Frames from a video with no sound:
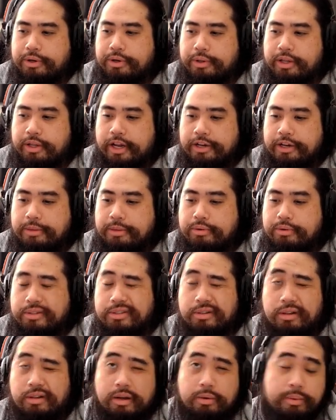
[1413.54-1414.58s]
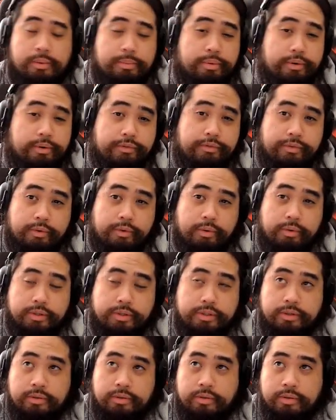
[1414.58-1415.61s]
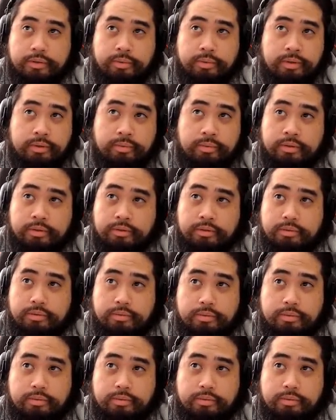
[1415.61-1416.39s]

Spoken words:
then I didn't pull until like 1.4, so it's what, 1, 2, so